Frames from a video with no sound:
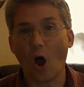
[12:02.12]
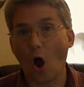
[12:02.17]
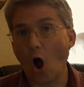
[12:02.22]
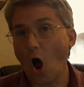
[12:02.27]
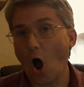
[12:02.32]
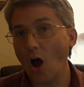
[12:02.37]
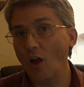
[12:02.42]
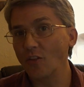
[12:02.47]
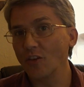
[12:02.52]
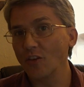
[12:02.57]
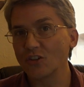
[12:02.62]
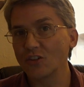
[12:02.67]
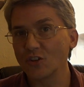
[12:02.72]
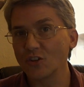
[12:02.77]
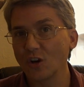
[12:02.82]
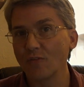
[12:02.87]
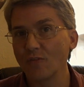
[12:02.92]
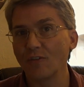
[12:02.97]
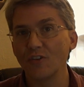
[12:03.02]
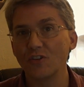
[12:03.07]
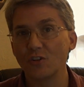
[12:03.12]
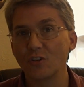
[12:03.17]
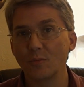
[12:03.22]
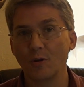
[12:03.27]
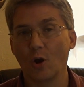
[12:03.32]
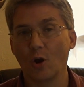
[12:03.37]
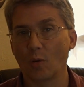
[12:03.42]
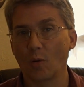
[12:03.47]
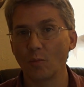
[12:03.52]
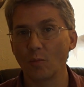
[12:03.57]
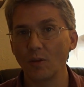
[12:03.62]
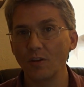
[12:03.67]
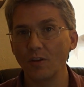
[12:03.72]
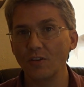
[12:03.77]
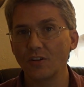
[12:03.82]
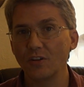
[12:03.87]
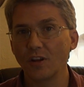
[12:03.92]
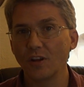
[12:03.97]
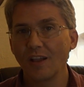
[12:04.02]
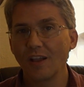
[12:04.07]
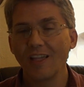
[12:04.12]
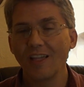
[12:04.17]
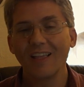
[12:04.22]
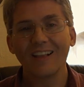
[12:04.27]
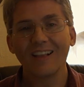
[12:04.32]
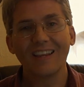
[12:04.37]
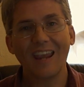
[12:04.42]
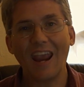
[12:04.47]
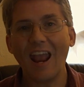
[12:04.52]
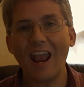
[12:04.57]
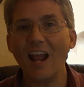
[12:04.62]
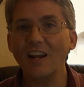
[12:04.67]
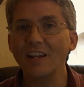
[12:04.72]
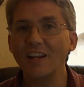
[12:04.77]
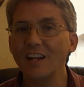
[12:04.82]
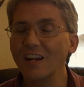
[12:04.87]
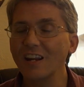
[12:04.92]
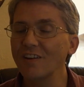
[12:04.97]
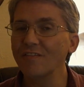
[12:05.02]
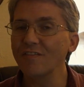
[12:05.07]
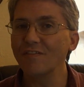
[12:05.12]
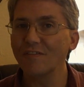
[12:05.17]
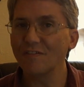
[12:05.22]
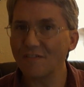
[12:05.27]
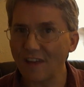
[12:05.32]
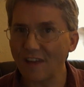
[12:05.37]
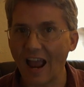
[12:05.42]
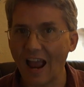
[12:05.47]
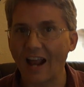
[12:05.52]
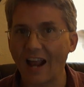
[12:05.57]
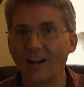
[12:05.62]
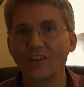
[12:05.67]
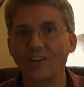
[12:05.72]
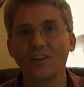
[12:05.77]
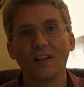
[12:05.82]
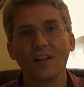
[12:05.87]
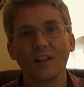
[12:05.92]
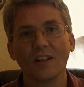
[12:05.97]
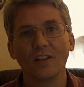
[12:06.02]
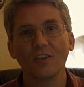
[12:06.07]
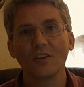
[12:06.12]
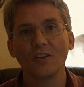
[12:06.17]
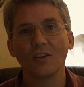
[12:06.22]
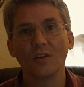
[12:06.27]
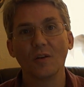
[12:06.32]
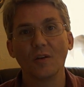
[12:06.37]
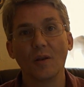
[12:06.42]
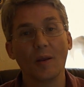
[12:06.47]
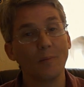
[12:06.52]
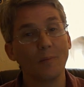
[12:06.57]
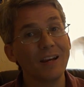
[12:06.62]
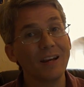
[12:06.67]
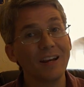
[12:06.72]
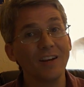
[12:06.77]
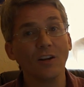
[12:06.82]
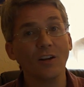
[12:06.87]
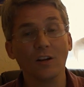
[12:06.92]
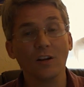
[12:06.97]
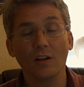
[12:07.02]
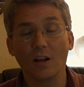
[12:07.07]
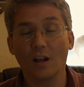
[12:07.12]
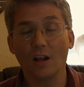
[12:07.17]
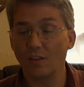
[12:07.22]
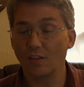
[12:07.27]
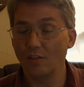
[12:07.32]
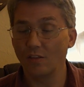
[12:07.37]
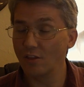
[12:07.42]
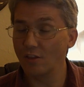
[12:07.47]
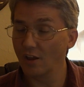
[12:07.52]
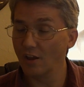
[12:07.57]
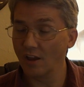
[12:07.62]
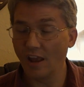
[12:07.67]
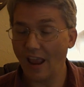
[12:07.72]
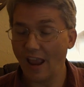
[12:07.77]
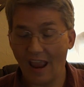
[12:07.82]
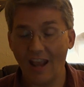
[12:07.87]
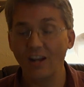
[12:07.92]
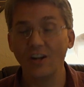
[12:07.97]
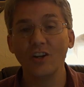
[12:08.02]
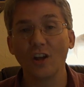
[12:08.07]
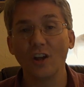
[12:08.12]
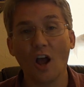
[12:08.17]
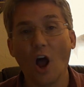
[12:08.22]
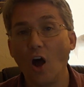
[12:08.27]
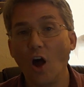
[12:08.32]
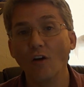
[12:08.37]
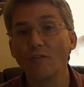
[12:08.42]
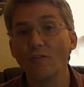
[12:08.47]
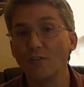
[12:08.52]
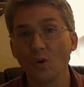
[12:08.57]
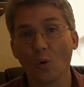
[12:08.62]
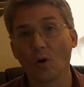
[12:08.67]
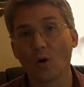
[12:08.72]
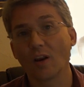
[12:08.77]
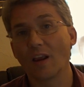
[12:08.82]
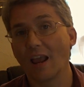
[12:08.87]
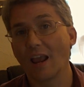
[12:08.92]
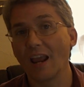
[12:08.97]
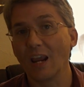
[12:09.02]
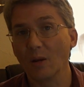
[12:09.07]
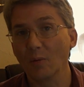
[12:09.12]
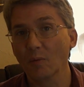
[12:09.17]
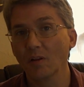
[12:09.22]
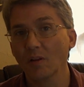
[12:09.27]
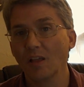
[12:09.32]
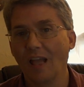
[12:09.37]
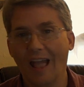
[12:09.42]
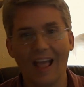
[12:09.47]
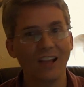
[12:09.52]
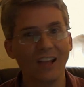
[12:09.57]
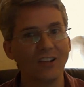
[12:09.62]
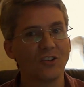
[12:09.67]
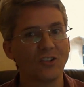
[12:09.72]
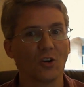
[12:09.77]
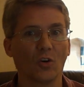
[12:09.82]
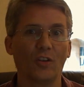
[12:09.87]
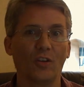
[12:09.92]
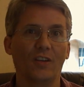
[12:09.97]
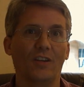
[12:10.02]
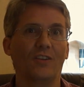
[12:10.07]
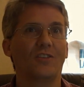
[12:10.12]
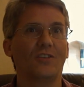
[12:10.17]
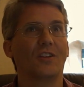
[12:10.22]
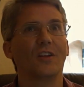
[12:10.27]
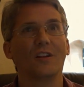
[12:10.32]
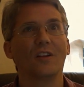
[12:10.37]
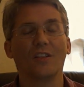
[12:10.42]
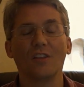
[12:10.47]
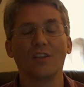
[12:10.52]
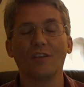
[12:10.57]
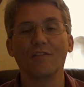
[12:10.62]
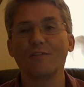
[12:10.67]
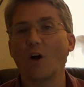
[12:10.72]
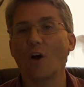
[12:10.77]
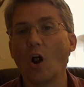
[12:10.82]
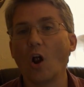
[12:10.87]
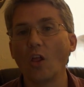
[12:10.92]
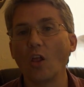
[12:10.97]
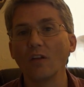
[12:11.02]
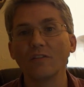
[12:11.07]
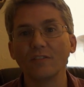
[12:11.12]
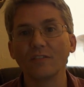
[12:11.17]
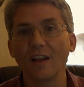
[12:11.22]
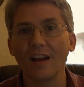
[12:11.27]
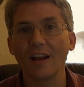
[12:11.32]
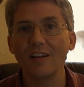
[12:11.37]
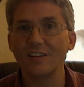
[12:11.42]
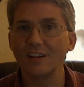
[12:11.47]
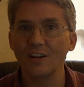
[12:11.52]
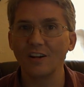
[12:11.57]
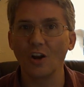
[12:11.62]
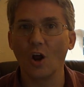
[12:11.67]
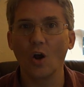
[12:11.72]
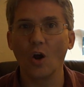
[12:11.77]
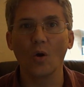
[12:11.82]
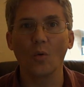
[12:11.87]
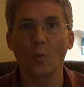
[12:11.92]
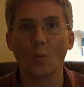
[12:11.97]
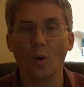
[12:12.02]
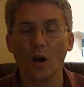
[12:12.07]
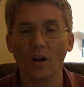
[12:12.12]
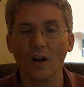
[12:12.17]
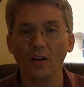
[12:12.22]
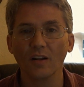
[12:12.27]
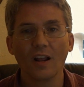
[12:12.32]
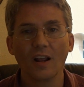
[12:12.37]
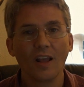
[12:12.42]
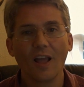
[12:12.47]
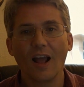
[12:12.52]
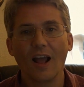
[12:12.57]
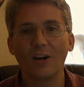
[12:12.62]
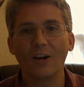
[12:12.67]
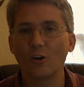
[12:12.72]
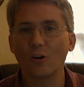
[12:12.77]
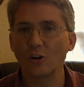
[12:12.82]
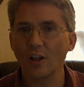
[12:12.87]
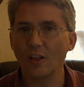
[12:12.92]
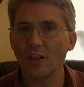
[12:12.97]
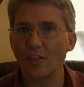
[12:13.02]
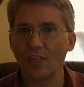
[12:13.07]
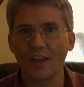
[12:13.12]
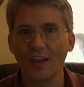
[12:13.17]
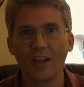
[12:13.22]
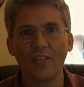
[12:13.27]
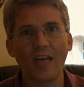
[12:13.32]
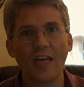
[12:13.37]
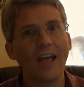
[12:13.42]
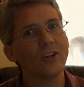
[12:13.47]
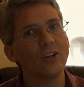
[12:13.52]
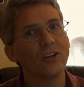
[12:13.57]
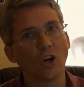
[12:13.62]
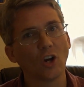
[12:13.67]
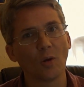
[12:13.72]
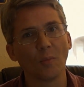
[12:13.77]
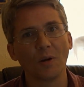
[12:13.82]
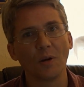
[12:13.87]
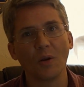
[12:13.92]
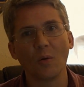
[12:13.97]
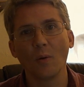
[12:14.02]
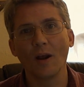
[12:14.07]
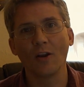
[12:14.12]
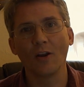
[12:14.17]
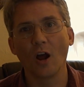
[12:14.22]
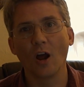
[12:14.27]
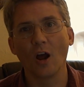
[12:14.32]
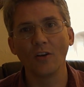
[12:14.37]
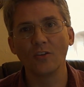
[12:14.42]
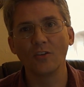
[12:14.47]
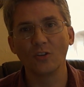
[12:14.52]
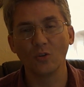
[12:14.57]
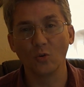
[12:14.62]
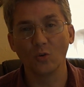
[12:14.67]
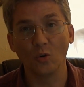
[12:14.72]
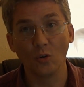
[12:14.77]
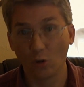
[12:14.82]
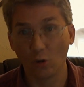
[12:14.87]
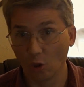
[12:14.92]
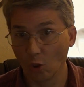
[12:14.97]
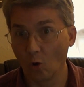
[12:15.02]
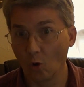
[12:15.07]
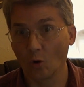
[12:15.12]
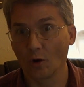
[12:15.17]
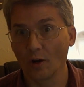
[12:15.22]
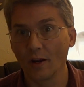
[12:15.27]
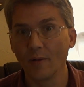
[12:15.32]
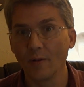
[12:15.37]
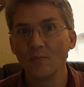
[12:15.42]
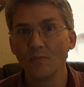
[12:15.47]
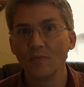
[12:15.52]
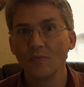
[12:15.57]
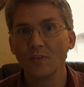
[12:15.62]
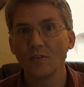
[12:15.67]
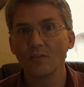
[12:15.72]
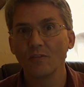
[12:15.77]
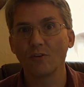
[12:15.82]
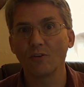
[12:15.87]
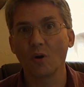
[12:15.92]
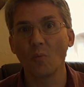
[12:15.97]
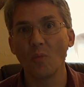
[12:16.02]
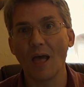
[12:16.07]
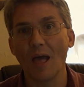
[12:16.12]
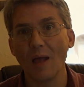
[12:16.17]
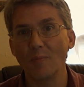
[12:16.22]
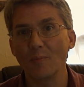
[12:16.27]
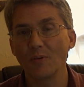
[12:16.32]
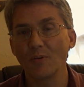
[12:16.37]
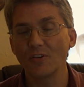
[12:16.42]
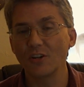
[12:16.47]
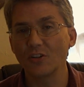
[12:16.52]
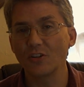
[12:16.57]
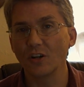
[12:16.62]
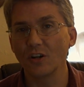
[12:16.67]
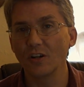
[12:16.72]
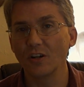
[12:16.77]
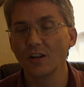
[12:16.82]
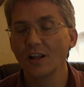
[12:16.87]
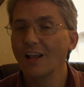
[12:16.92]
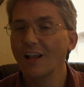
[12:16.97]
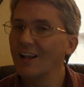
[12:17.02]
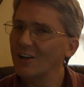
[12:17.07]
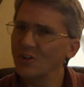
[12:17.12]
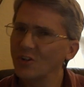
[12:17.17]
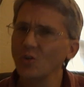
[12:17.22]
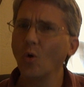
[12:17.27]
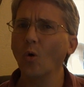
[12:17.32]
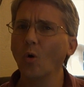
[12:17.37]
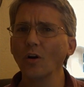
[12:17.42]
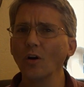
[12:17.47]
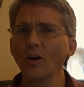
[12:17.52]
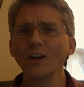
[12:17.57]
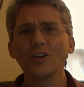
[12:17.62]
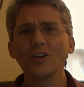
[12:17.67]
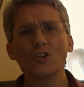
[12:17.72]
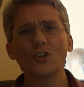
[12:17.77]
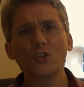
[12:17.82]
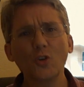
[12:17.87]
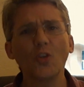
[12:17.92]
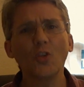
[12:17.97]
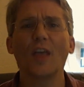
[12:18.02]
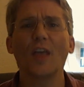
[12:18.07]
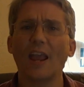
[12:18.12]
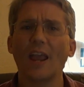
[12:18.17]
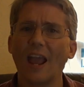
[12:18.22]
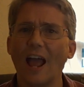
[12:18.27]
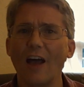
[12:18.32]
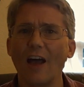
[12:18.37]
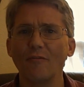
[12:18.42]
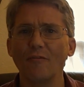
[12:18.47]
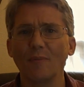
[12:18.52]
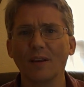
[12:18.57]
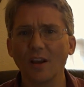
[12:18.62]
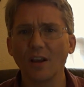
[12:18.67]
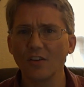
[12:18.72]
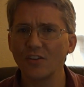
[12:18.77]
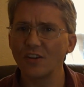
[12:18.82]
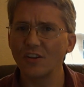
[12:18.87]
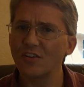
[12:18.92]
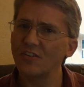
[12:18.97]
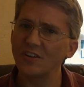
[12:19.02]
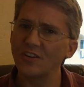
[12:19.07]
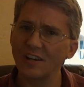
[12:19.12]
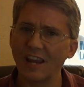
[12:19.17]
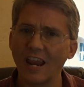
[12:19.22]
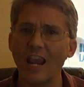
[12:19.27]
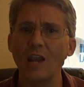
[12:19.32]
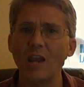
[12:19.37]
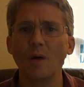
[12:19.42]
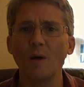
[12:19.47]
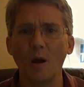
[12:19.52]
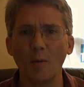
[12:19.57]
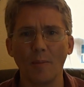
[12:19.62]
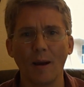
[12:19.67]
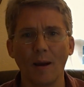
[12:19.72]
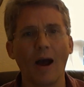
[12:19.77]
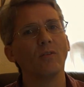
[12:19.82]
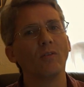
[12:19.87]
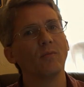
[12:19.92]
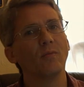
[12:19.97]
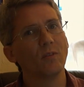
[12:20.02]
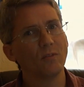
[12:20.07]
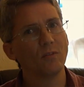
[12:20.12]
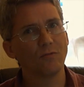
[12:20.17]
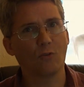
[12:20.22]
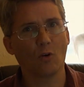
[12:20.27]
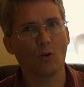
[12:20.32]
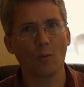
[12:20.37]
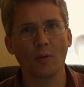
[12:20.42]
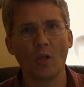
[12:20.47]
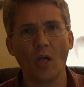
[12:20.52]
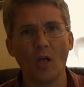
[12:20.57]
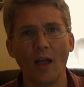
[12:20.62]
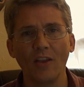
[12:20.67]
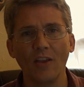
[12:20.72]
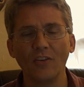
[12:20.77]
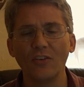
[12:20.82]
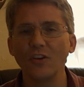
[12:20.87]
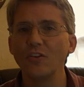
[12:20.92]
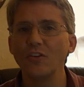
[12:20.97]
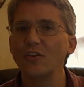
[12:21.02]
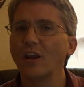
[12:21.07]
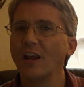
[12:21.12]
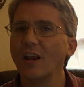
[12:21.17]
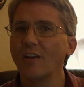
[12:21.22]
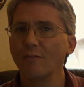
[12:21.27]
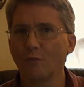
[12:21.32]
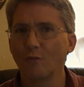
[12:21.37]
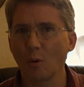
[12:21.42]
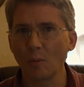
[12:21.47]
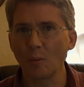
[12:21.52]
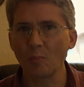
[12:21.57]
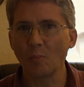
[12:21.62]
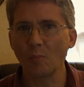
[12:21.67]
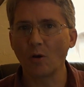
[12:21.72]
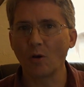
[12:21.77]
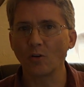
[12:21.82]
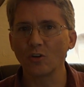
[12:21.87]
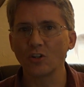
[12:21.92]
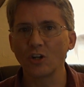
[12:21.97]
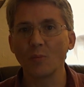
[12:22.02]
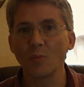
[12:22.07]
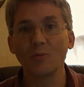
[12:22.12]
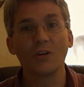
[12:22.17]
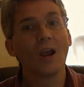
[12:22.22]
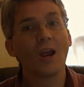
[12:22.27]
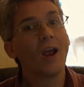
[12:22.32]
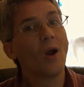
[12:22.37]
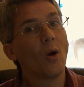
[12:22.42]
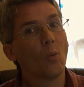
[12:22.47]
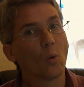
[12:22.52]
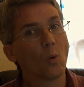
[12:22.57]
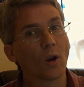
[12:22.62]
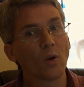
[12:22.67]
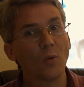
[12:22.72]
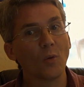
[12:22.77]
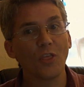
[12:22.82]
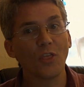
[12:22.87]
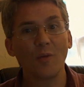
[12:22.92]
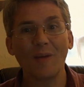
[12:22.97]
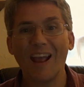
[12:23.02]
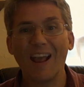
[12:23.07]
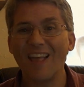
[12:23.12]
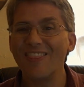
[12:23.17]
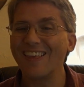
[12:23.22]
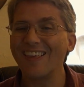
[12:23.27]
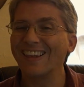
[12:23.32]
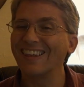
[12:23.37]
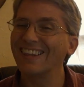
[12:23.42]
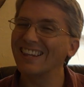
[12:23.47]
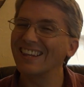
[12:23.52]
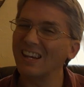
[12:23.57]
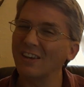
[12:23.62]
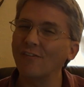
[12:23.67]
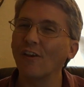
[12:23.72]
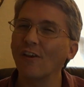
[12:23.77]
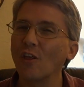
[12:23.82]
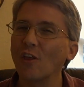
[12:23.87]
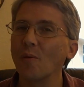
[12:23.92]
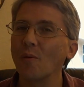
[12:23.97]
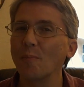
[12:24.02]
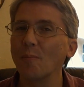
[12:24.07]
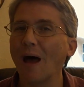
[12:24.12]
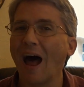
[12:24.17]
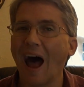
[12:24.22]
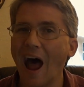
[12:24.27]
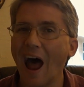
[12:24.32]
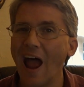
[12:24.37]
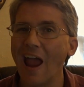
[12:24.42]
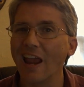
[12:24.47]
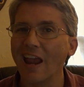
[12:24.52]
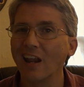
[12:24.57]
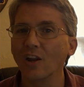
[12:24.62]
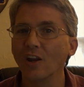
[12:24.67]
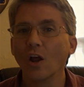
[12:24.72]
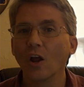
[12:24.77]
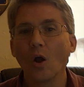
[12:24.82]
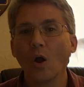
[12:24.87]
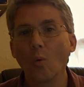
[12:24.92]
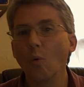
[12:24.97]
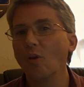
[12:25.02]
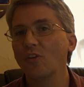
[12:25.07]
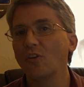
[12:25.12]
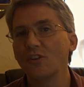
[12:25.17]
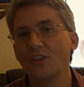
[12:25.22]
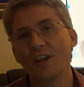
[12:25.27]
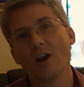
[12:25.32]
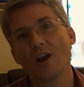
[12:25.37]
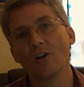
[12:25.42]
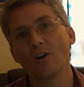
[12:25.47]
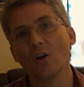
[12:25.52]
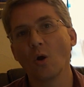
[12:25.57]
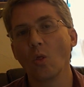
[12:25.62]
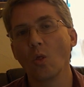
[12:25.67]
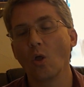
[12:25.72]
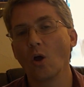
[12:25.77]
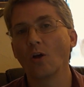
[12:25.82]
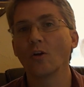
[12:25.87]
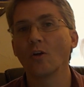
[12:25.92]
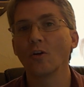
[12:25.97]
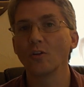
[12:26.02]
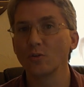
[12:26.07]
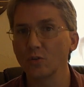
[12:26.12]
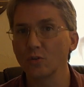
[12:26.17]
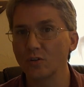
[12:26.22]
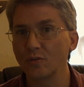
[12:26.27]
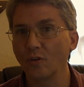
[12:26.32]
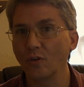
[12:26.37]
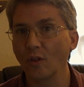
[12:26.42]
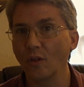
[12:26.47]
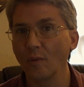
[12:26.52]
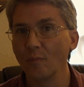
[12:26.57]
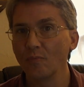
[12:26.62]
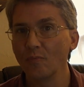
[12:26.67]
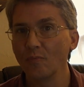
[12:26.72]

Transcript: on the surface to be harmless can, in fact, mean the end of your game as early as the, the fall of 1901. I don't think that Germany went on to glory from that position, nor should they have, because this is a game about forming alliances, forming partnerships, working with them, and then leaving them behind once they are no longer useful.